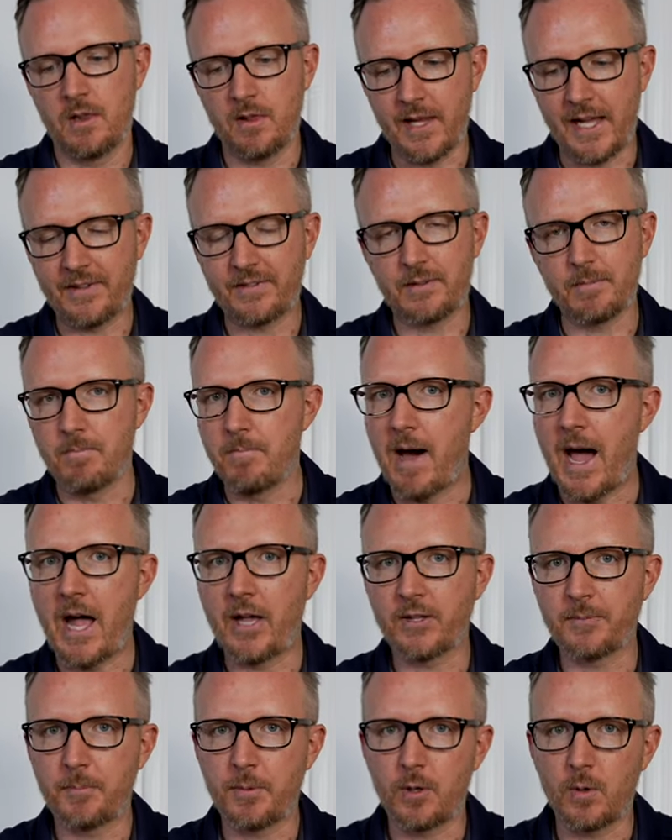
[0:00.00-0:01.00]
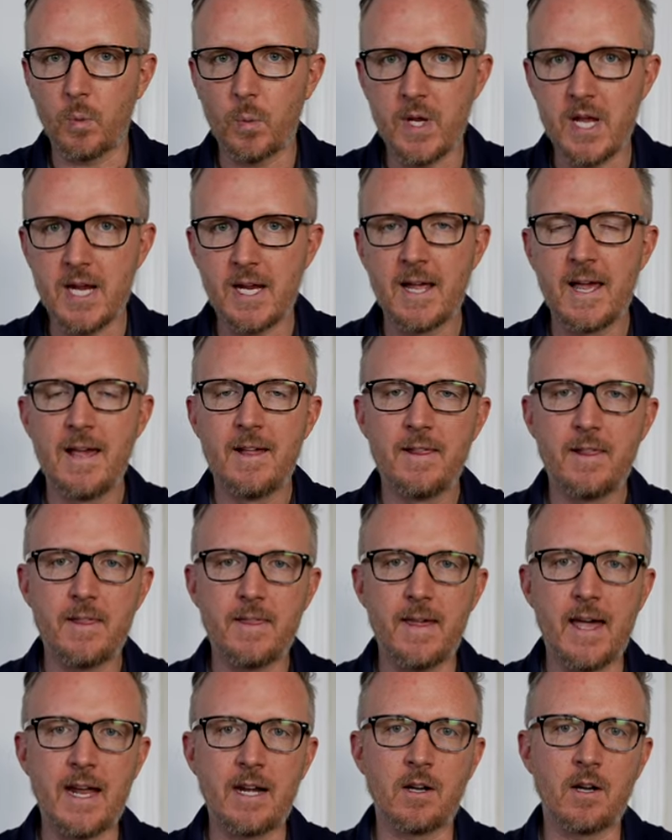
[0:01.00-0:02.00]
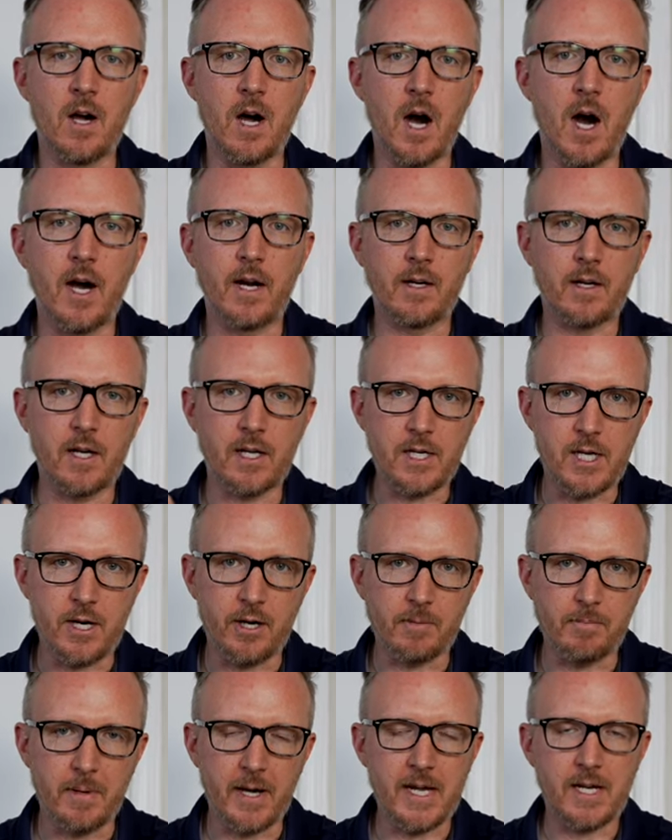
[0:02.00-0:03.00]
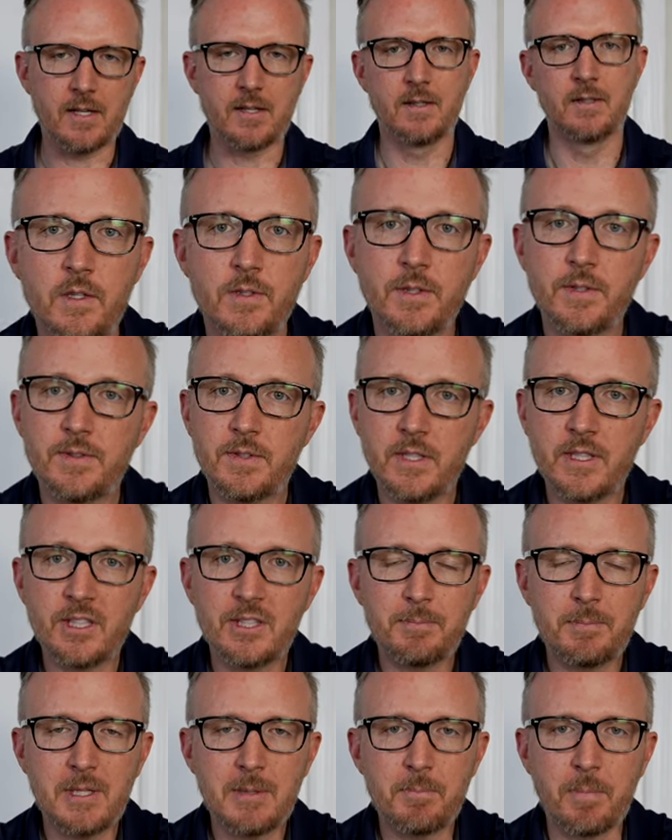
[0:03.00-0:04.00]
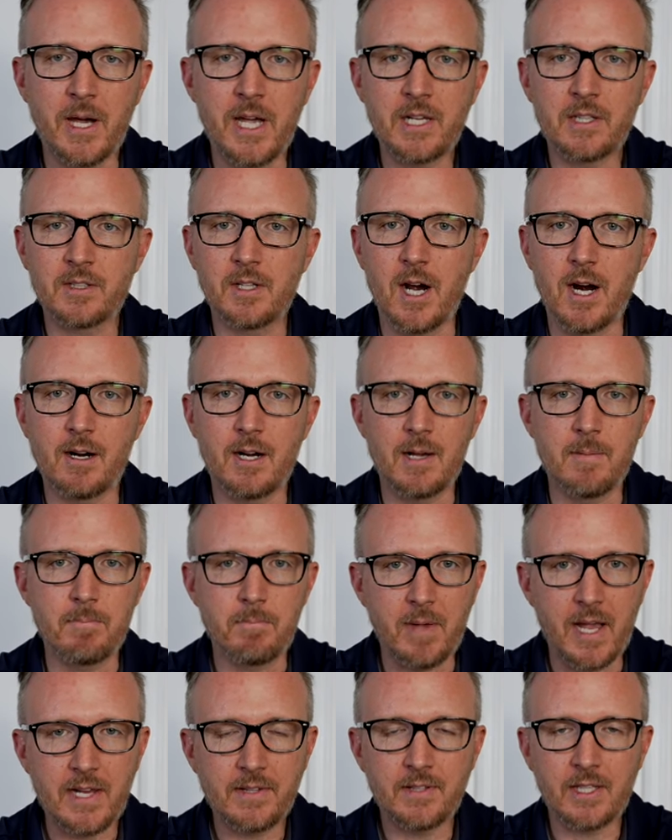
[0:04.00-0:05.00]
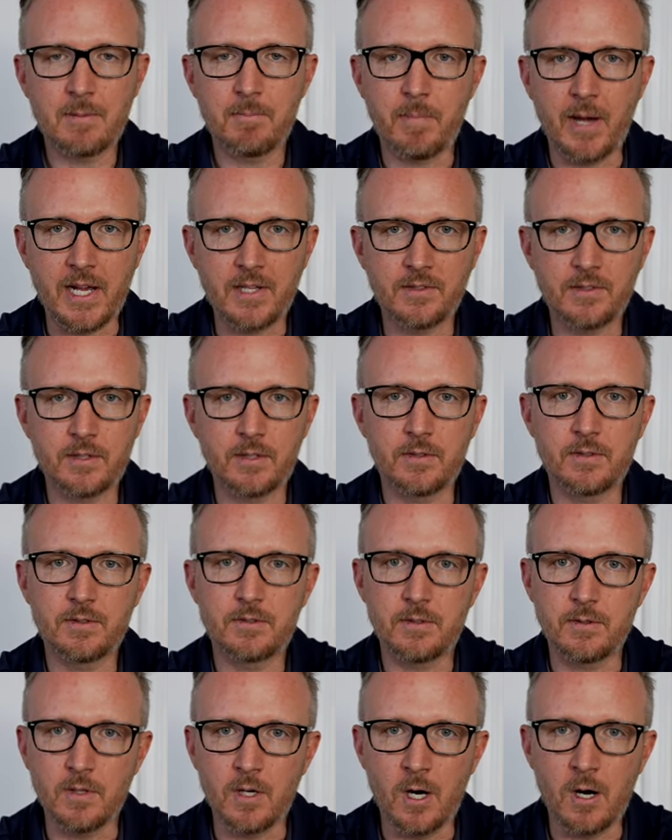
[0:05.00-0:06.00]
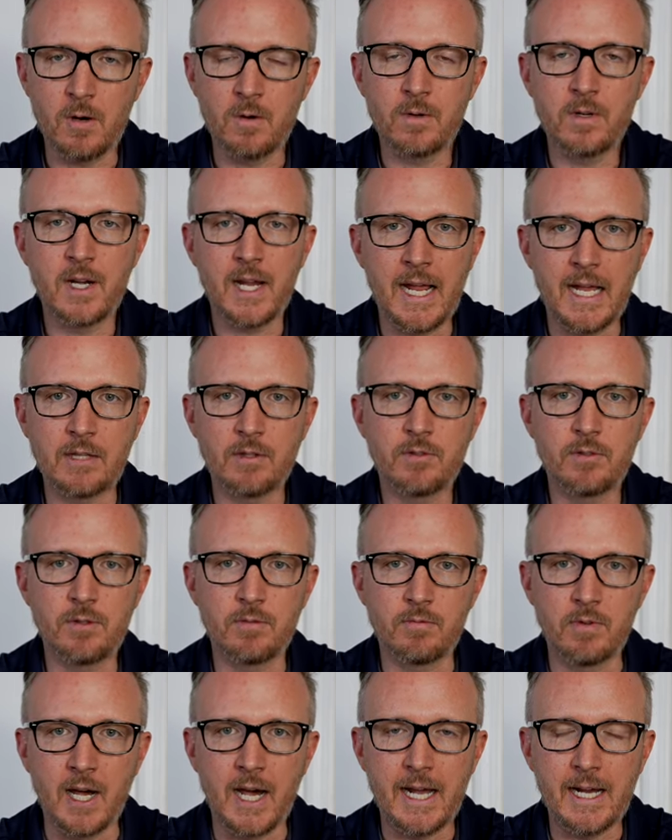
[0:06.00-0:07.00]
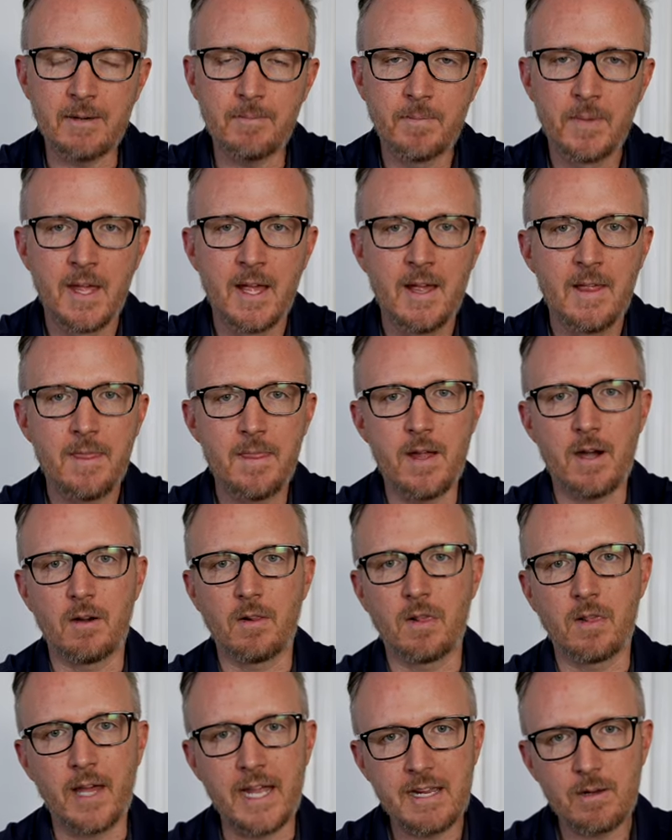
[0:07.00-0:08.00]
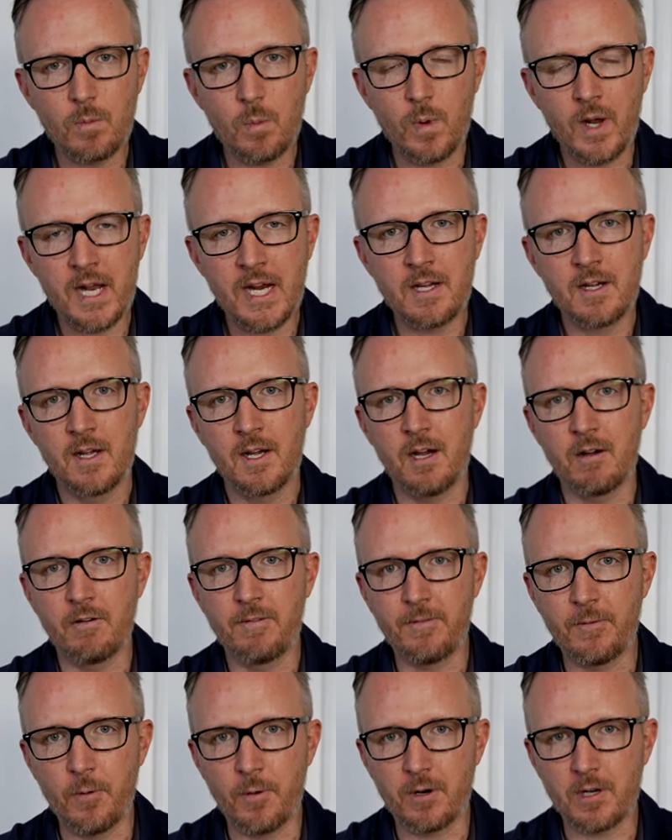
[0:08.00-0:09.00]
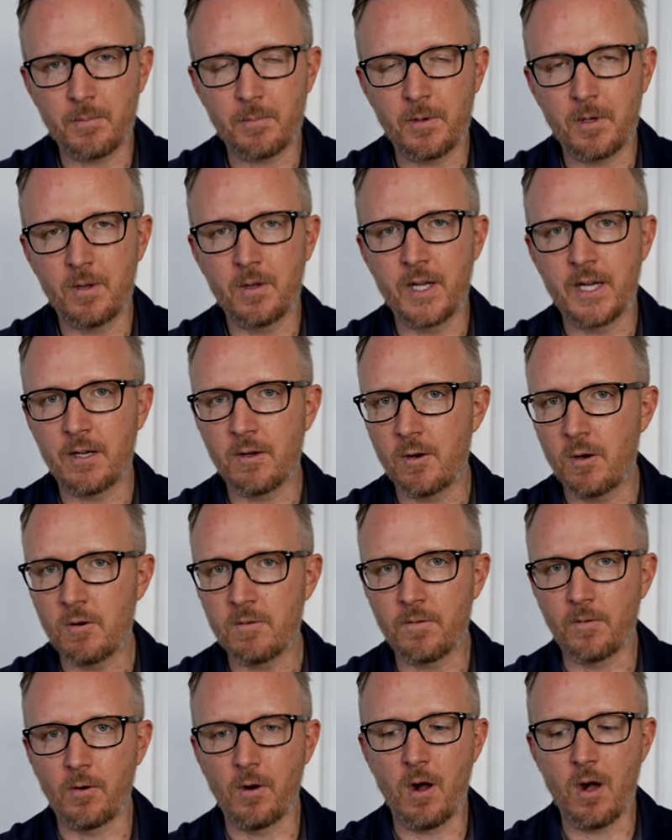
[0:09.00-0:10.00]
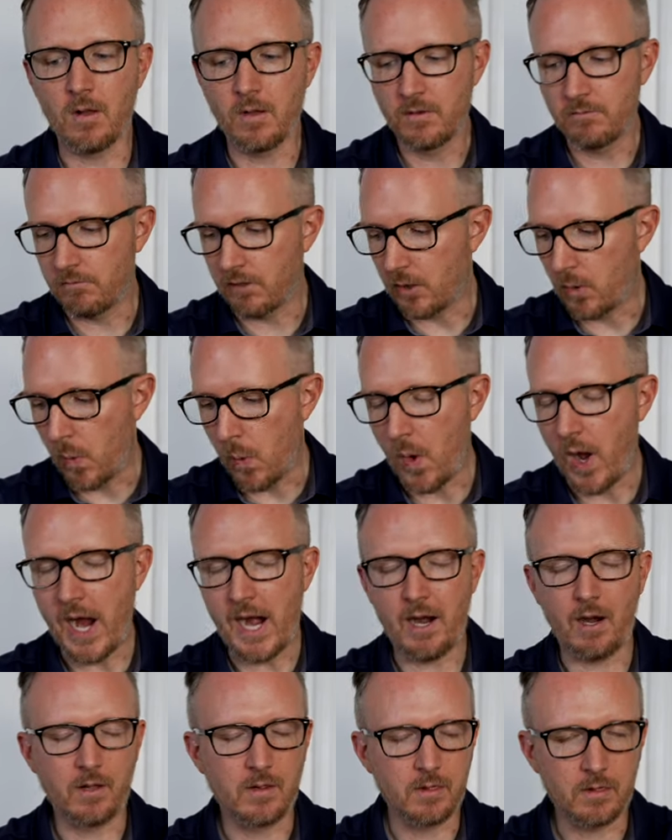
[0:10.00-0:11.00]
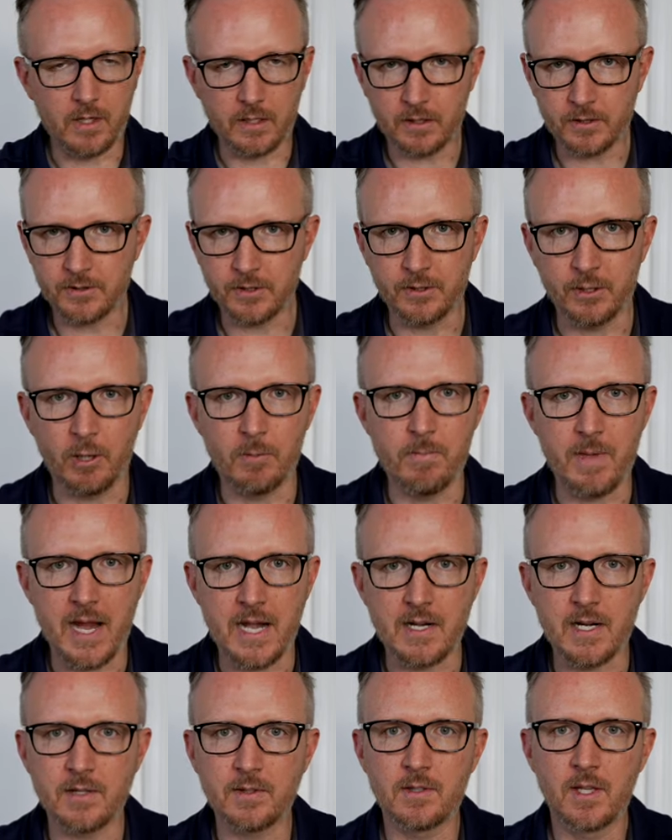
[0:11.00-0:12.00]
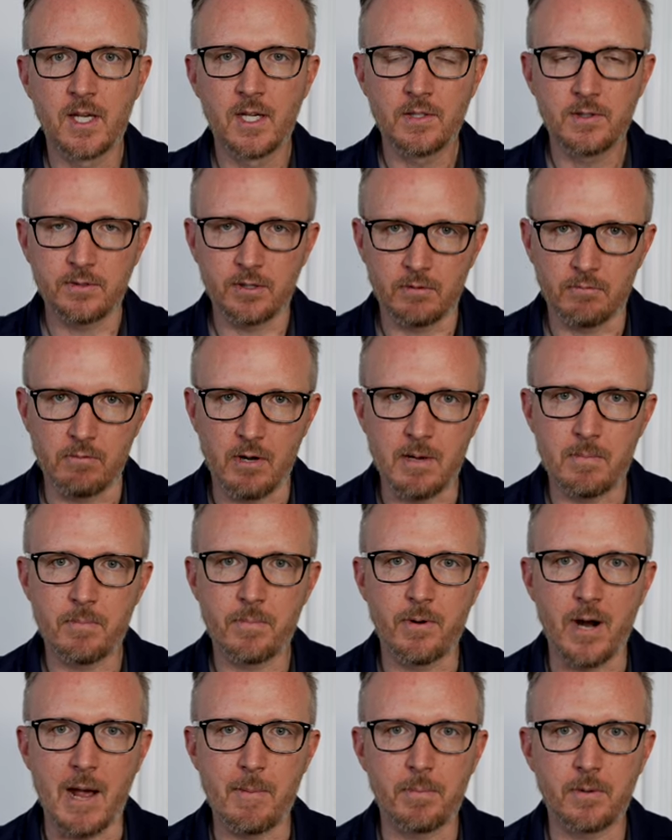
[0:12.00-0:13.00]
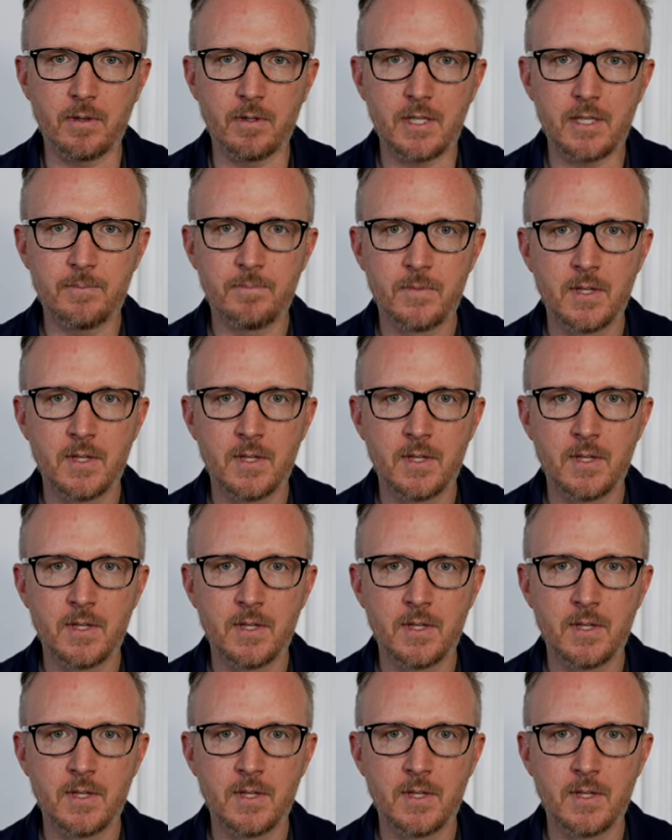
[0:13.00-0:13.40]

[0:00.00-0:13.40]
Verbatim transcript: less miles per week than on a geared bike. So single speed bikes are amazing bicycles to own and to ride. They're lightweight, affordable, and overall require little to no maintenance to run properly.